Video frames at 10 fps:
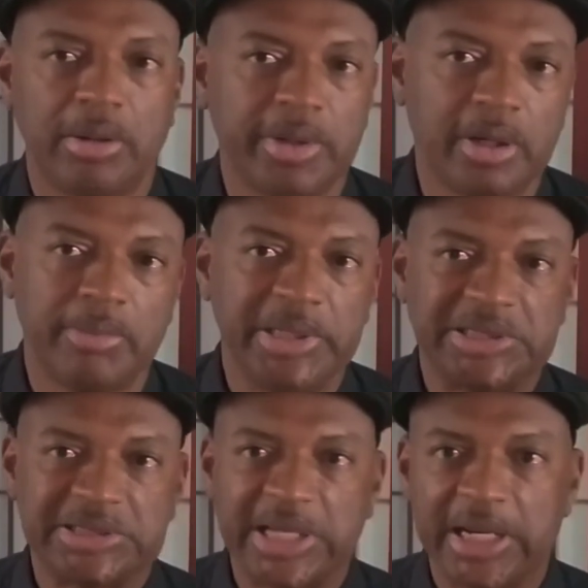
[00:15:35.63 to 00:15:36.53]
they're going to be
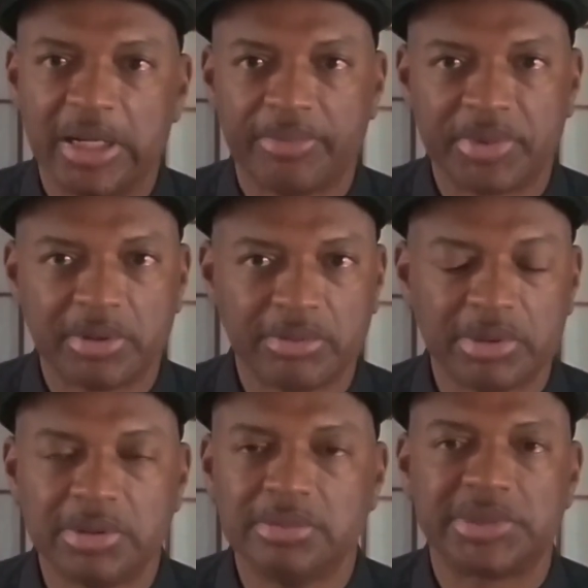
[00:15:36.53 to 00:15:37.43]
setting up their
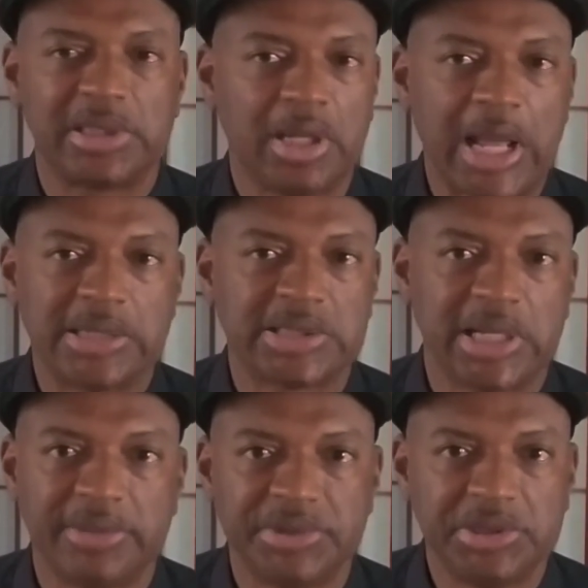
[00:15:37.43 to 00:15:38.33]
rooms, and a lot of
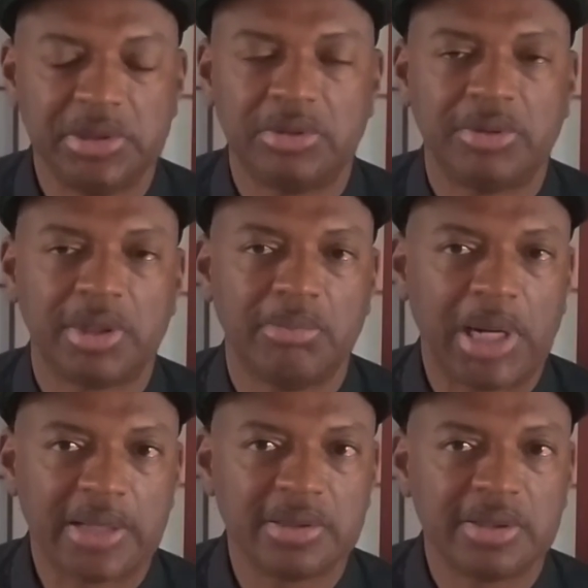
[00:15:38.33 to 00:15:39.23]
times you don't want to
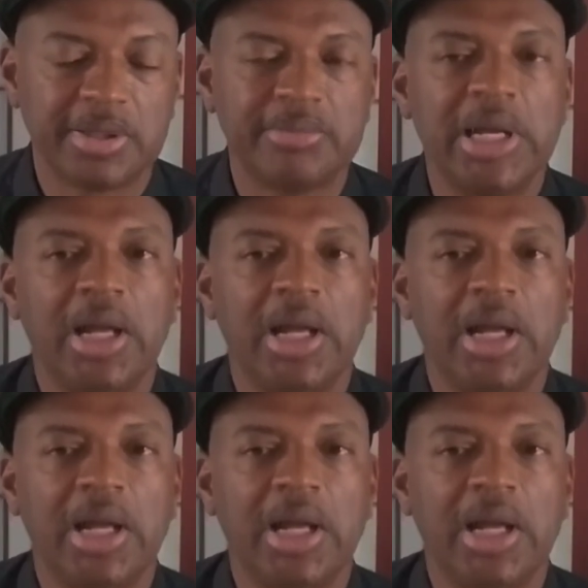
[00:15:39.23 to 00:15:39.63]
bother them.